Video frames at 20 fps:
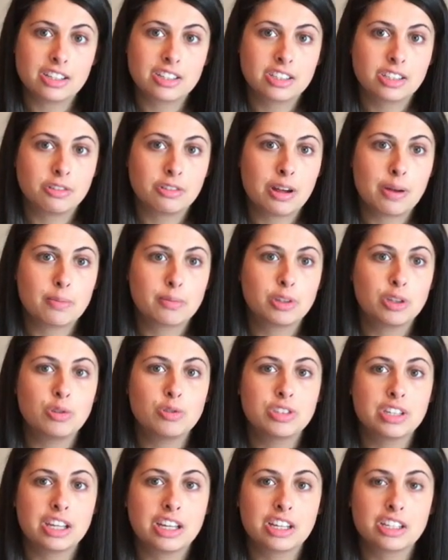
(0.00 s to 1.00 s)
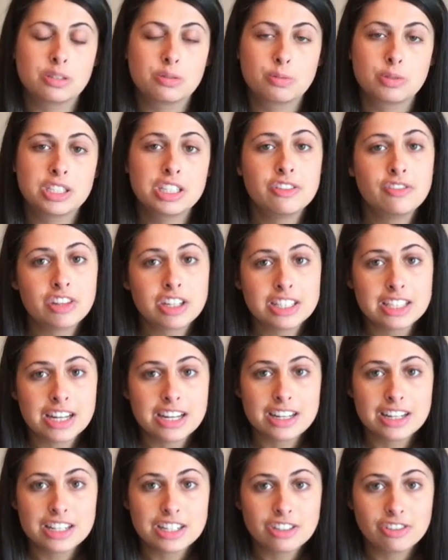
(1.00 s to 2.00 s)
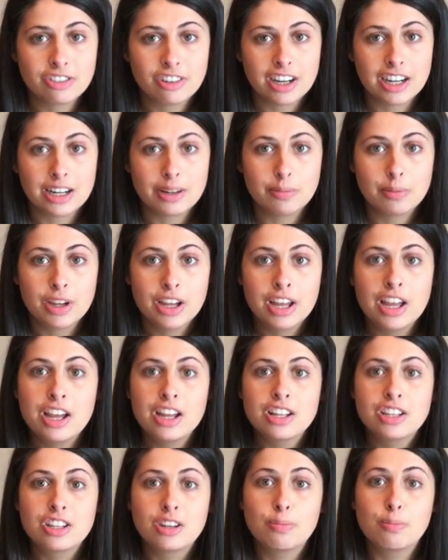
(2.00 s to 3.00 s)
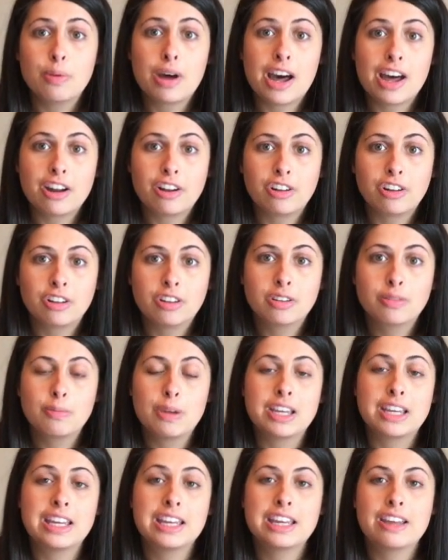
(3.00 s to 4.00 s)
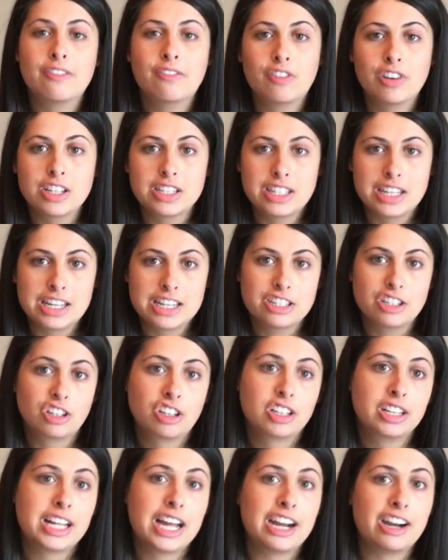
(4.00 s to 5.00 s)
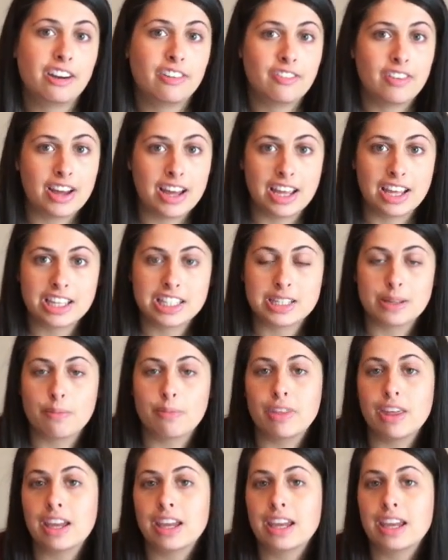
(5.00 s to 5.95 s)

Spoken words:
So I'm using a specific sentence frame to model making inferences or clarifying something.